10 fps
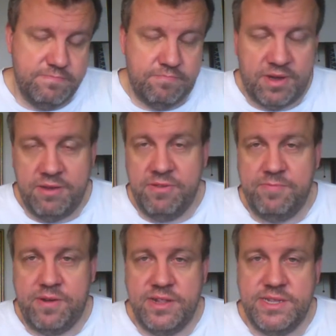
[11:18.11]
my
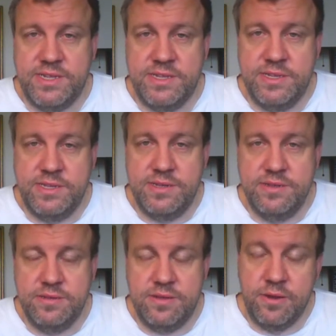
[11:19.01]
response is,
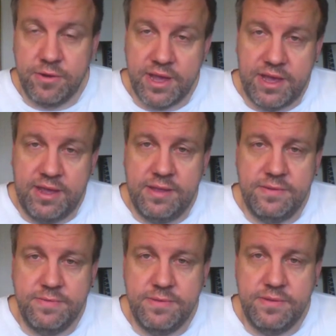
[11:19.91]
"Okay,
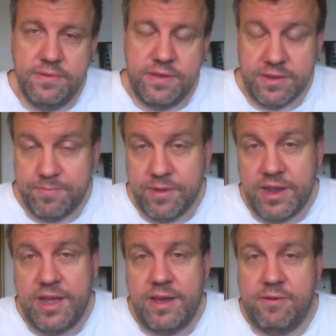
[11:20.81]

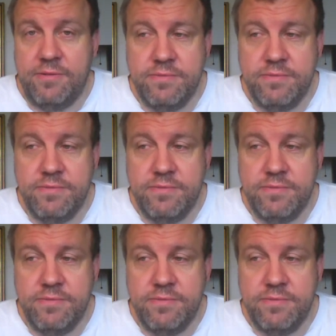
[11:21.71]
explain how."